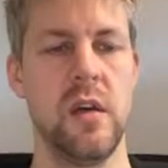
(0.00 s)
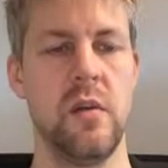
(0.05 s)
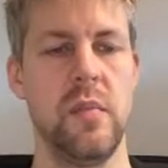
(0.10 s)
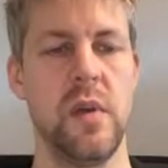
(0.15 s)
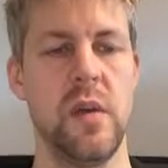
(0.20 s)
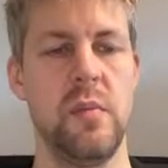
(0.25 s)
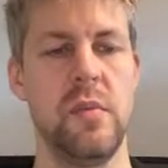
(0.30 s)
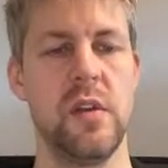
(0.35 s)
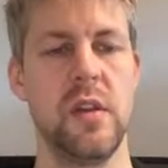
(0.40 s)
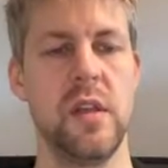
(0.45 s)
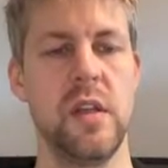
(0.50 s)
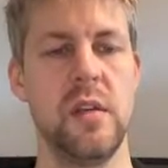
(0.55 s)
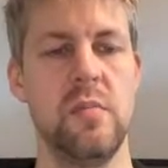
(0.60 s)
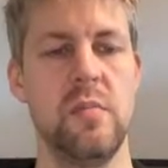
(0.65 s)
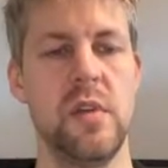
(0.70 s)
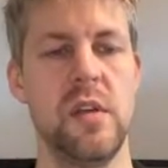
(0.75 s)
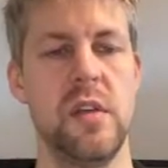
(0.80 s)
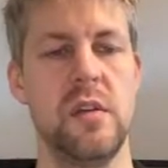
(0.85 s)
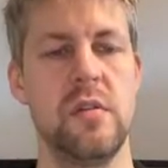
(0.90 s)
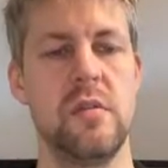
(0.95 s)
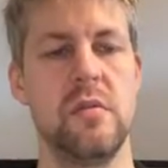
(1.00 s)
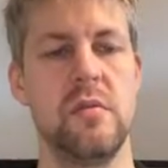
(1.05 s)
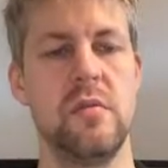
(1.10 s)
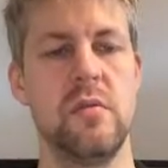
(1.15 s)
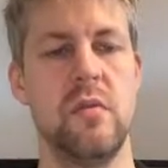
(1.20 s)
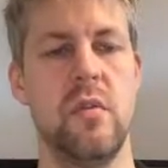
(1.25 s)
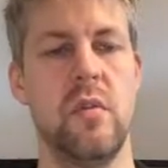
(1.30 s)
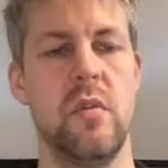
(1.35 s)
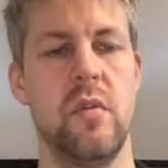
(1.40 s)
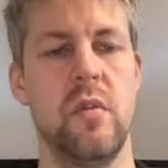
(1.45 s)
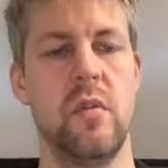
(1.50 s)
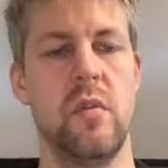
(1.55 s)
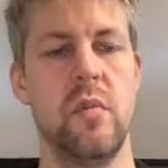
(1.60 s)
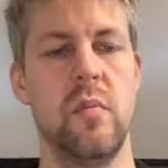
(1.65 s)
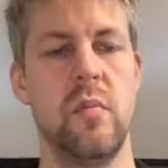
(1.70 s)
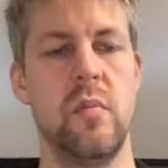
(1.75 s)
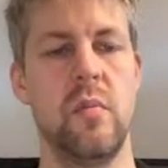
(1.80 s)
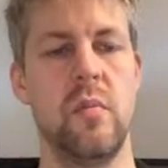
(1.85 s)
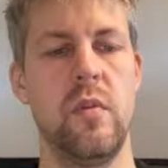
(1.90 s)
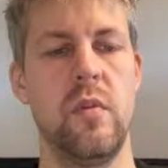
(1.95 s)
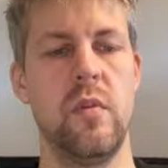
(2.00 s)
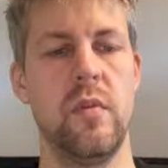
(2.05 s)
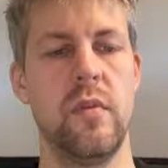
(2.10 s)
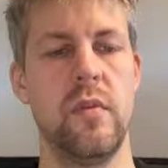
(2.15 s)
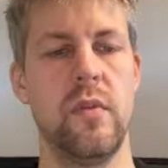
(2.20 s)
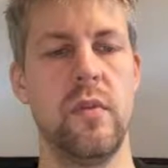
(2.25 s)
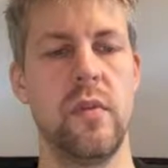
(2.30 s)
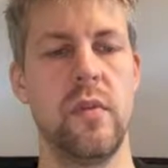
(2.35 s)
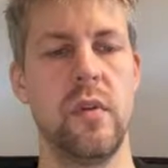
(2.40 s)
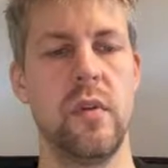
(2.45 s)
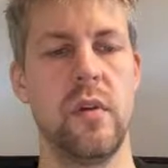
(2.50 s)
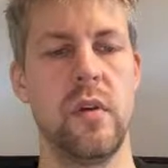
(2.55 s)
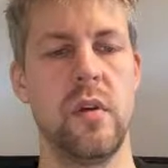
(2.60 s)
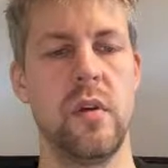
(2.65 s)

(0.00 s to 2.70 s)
Maybe let me do both